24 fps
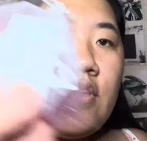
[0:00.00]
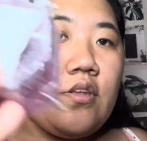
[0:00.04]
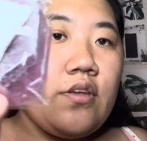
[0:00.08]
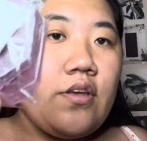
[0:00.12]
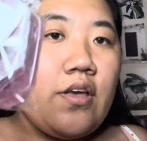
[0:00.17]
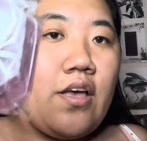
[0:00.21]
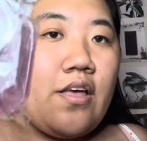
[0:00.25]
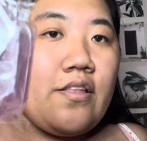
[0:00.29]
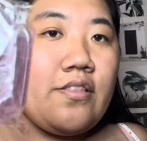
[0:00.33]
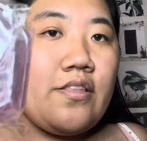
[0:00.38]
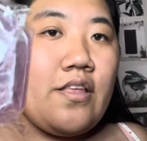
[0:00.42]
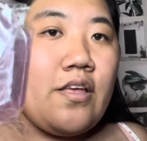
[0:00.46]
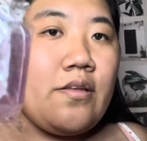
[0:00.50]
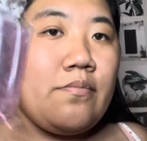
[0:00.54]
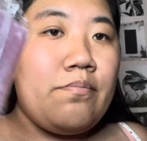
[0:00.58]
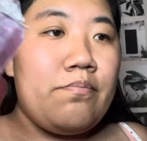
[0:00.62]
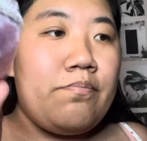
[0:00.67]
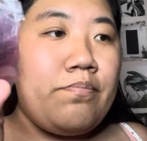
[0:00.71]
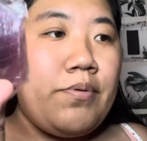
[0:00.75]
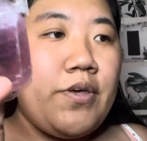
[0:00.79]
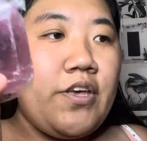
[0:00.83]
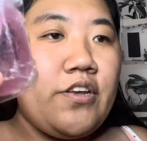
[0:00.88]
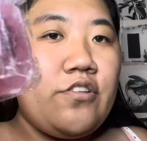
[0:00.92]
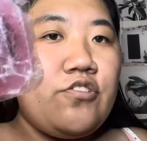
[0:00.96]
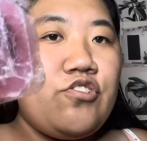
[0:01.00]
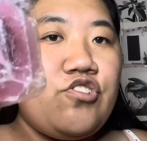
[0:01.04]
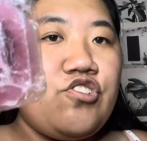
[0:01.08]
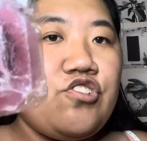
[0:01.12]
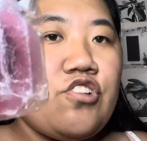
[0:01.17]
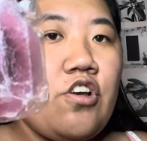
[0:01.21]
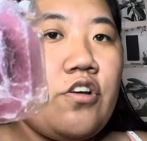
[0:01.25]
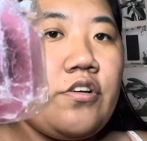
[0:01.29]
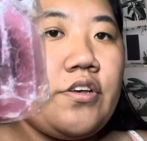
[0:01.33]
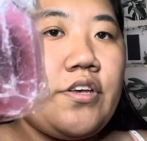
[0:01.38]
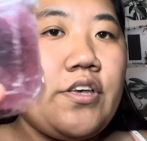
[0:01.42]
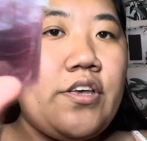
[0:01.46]
And then big
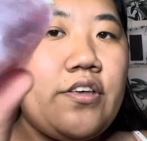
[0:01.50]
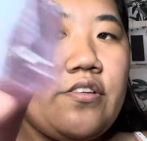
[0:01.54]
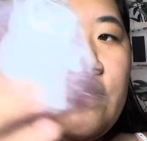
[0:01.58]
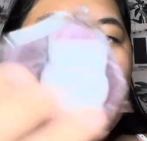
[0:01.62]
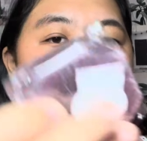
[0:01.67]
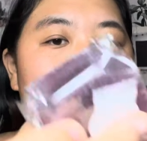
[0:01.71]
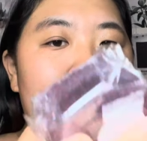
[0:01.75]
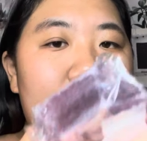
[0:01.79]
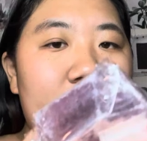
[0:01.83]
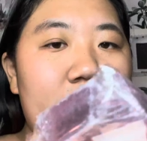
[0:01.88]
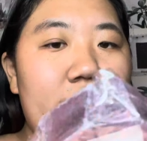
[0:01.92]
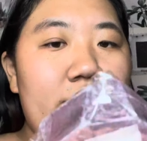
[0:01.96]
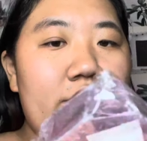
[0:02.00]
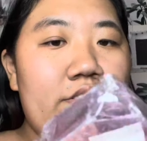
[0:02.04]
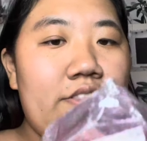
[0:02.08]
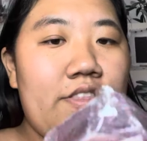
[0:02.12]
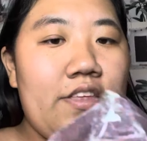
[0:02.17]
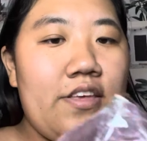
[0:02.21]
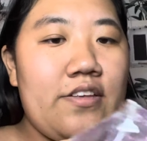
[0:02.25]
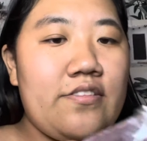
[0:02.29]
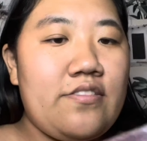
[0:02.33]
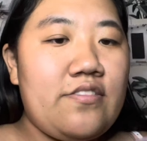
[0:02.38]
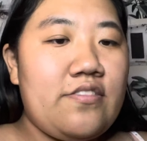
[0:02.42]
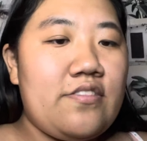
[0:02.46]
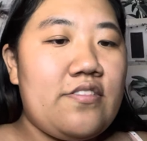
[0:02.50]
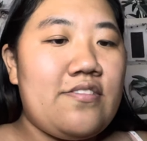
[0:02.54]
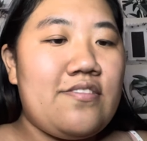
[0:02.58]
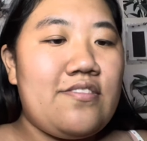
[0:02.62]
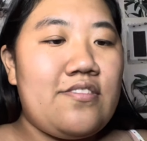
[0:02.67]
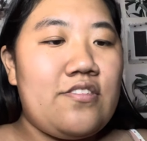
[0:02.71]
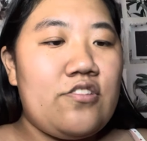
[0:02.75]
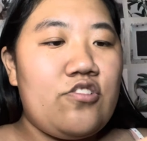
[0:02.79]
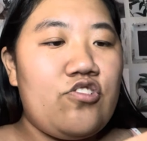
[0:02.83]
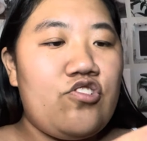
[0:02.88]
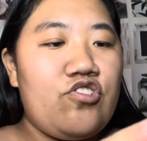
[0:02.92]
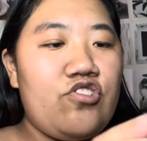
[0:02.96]
chungus. This
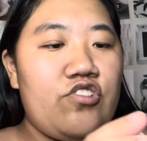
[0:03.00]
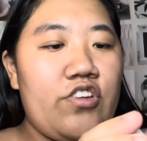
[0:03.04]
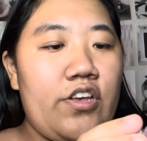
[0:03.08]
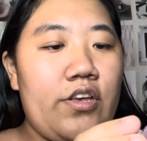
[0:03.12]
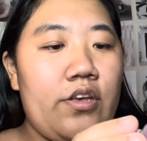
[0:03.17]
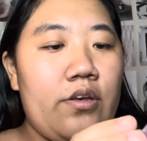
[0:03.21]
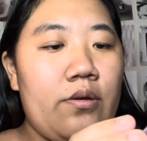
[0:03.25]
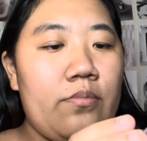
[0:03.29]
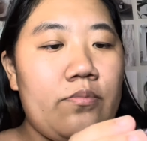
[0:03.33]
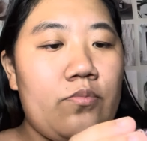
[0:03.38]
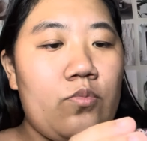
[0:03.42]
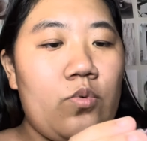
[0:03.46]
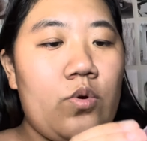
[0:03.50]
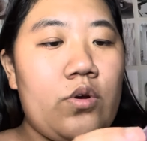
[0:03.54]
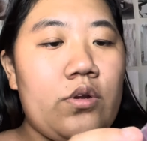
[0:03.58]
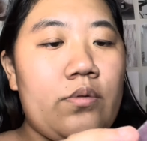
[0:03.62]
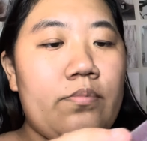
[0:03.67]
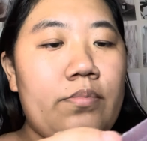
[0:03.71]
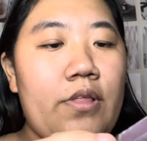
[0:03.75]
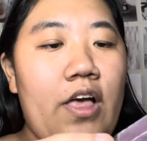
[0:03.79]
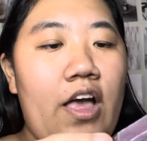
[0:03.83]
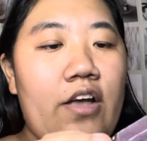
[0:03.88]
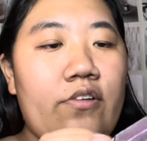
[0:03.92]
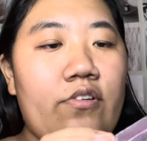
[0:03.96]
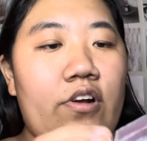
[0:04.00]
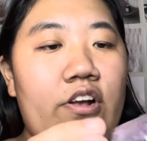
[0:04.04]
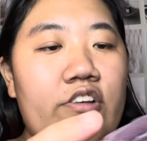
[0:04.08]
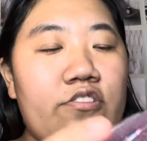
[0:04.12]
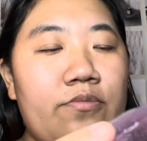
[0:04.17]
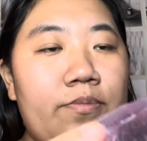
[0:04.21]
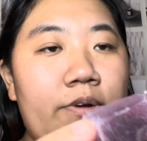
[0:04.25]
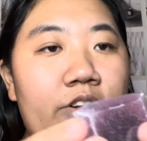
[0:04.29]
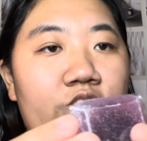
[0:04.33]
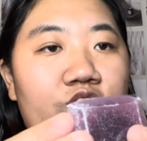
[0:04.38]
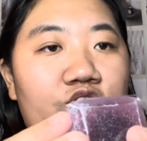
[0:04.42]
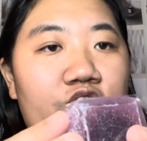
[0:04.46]
is the jam one, black
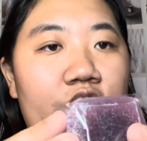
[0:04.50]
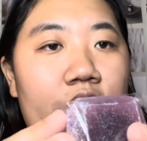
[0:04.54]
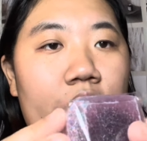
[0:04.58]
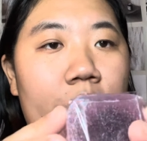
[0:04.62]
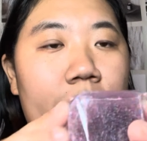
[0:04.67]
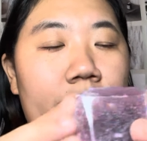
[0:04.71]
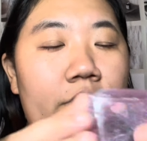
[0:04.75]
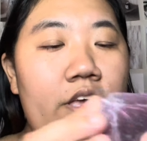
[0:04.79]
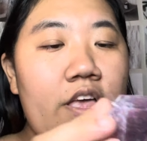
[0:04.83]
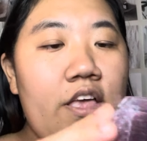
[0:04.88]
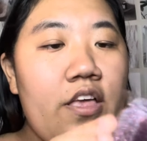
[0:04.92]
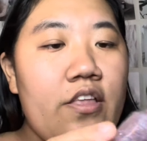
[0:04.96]
raspberry jam.